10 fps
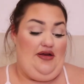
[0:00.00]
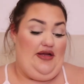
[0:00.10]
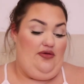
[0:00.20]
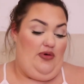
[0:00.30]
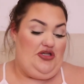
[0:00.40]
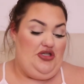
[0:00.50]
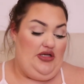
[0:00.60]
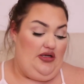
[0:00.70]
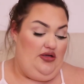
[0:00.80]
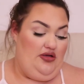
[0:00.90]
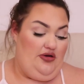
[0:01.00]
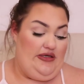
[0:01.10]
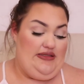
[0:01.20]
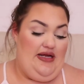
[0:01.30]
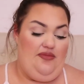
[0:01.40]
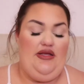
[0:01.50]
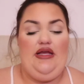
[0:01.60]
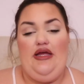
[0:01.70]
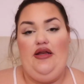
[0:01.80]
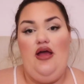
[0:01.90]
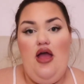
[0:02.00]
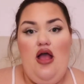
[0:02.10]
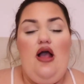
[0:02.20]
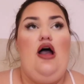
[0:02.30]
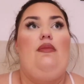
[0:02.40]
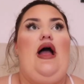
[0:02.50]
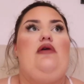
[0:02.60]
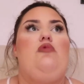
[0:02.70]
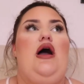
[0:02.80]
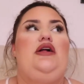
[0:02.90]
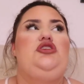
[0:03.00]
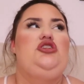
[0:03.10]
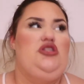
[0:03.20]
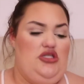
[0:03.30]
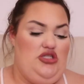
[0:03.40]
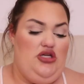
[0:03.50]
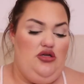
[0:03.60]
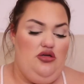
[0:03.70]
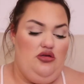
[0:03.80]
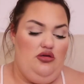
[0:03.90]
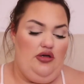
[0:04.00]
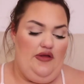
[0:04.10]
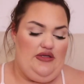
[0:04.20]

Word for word: at night, watching Grey's Anatomy again. Um, I watched, okay,